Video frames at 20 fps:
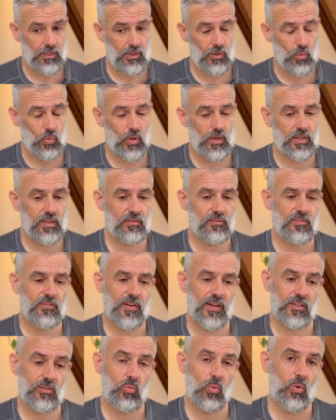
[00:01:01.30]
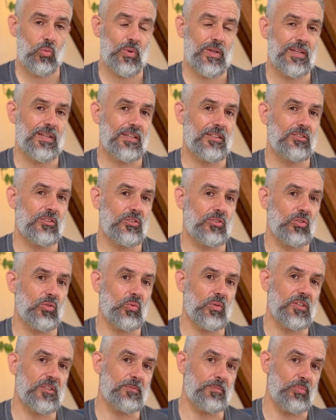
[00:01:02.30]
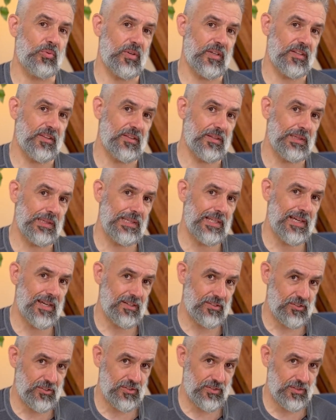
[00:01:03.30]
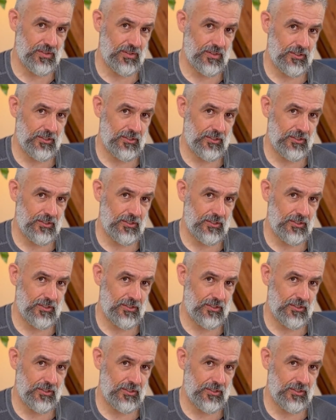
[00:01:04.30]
when in fact what we need to do is breathe less.